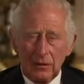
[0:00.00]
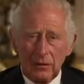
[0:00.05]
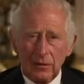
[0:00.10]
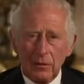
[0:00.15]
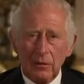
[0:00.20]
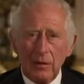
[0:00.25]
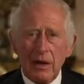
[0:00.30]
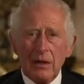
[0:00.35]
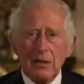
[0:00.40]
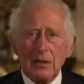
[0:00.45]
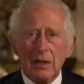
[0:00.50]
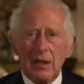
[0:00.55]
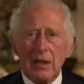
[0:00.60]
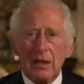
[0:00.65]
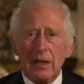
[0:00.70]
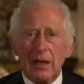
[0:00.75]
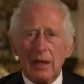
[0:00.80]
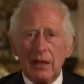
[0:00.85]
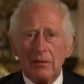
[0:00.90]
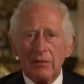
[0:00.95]
Throughout her
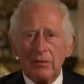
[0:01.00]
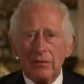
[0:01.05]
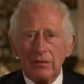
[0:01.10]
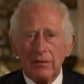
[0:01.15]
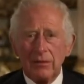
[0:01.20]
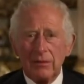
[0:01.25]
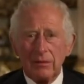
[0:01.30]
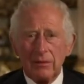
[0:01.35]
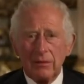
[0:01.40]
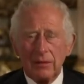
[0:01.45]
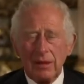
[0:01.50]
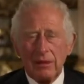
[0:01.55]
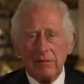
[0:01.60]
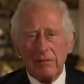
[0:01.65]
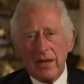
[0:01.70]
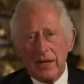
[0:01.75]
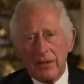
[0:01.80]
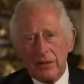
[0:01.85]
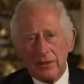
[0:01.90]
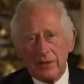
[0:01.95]
life, Her
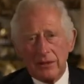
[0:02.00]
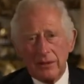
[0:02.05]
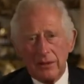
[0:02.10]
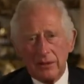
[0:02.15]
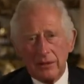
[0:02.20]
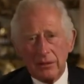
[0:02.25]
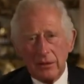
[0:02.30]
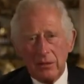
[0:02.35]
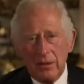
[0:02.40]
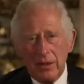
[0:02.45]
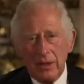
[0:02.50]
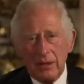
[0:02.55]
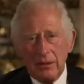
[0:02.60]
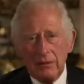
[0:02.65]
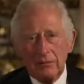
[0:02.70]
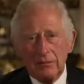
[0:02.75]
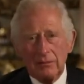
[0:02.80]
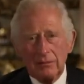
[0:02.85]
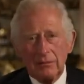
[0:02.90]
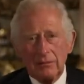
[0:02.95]
Majesty the
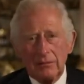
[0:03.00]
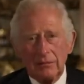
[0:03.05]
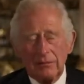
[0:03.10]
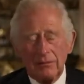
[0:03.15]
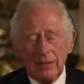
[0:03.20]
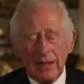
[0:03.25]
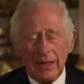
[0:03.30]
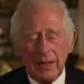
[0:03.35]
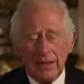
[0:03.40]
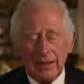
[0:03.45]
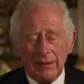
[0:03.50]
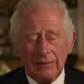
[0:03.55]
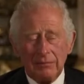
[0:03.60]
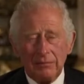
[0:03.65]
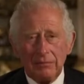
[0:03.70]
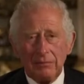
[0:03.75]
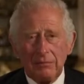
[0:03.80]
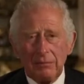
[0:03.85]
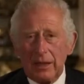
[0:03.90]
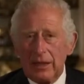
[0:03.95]
Queen, my
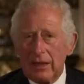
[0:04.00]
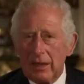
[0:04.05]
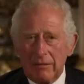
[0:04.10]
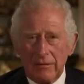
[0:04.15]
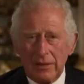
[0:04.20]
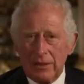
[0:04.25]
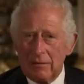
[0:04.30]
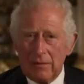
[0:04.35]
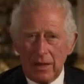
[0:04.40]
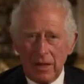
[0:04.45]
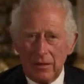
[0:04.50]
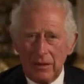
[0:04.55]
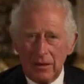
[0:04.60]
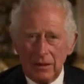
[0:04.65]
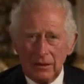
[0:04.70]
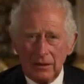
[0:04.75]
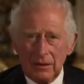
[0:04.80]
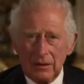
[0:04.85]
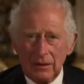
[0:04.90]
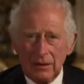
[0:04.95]
beloved
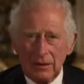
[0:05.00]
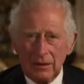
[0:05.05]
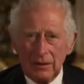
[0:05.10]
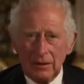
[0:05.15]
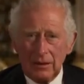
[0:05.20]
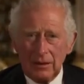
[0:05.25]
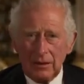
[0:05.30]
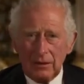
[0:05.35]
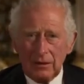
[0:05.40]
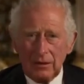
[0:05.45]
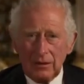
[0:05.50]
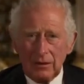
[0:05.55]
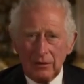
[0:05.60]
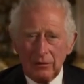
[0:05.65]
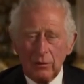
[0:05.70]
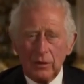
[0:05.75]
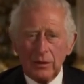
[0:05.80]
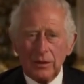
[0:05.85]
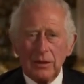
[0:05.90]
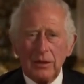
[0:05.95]
mother,
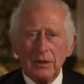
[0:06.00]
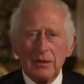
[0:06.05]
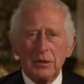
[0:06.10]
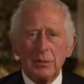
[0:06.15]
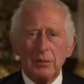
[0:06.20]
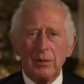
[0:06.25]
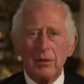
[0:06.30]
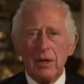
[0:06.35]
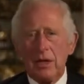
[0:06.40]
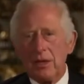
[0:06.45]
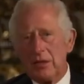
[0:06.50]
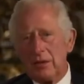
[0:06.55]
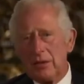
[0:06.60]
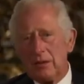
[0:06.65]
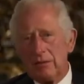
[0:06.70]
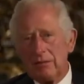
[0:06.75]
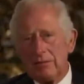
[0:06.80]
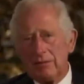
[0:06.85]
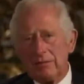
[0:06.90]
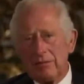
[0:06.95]
was an
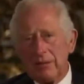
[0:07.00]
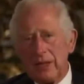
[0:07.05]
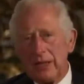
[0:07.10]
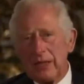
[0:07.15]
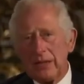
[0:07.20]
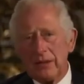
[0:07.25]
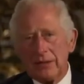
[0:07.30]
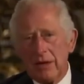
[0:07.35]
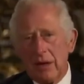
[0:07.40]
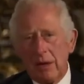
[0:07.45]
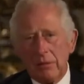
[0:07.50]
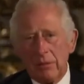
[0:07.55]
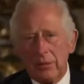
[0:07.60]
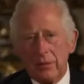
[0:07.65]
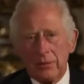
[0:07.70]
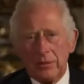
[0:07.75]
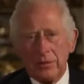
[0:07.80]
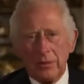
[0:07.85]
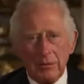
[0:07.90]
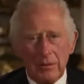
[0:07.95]
inspiration, an
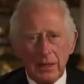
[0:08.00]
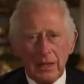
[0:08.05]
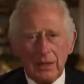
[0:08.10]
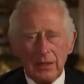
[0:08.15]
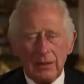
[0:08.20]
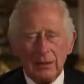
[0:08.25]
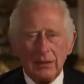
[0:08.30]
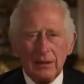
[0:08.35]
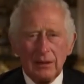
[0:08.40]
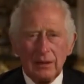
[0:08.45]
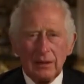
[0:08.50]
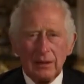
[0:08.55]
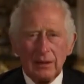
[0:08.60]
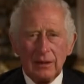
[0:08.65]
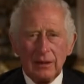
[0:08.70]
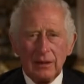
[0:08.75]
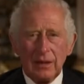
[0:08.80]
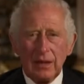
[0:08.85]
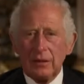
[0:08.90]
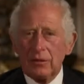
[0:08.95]
example to me
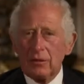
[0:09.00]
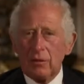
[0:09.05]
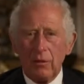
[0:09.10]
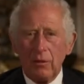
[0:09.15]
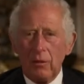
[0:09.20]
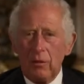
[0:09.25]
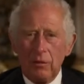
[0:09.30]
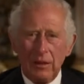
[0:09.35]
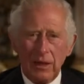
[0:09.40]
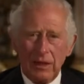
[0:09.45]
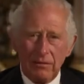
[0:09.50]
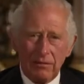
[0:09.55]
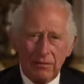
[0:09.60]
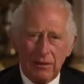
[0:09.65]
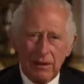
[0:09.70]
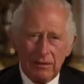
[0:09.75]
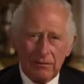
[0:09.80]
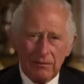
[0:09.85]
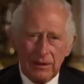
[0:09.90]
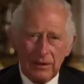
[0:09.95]
and to all my
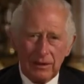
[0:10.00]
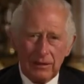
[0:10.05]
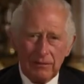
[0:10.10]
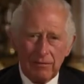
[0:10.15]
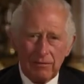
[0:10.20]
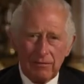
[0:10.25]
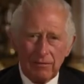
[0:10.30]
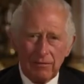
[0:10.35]
family.